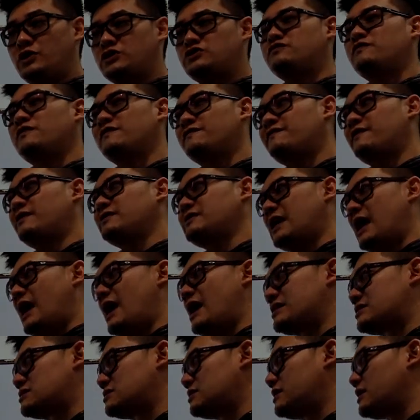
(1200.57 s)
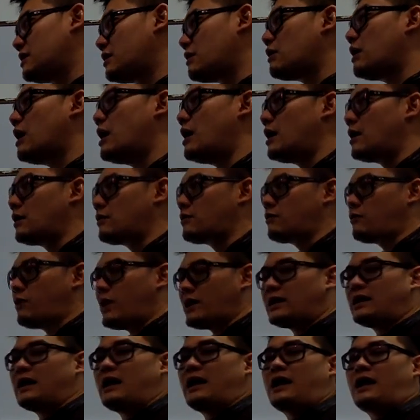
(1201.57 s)
which we found that actually
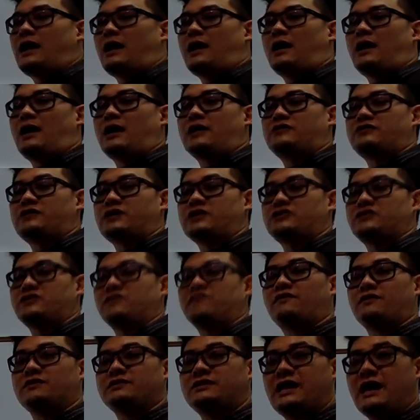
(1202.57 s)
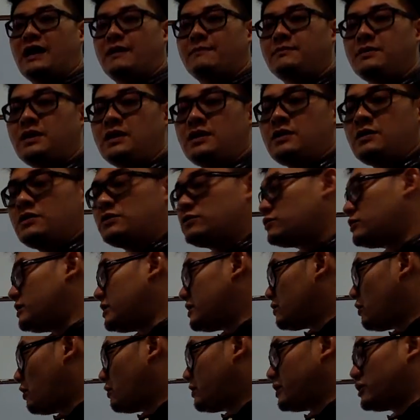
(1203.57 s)
quite an attraction for them
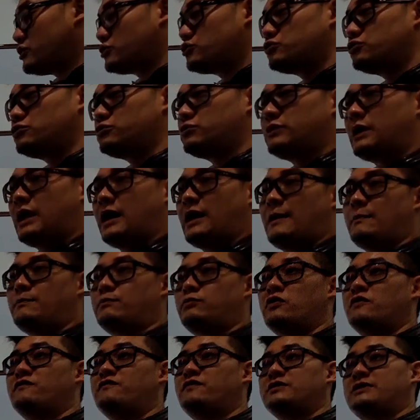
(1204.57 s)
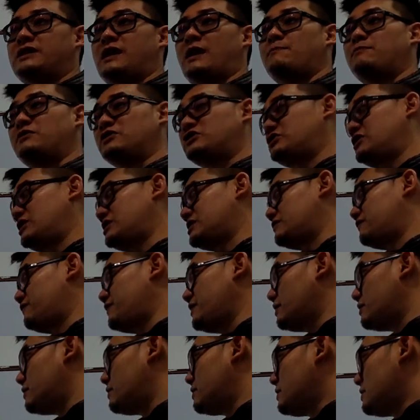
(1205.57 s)
in order to promote their purchase
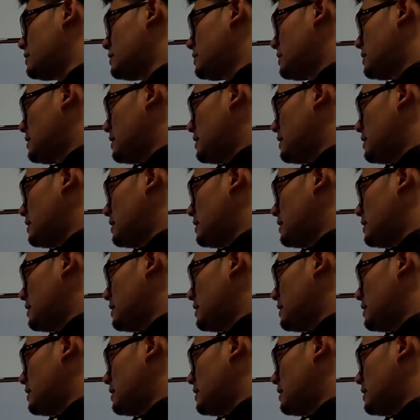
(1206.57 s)
bill.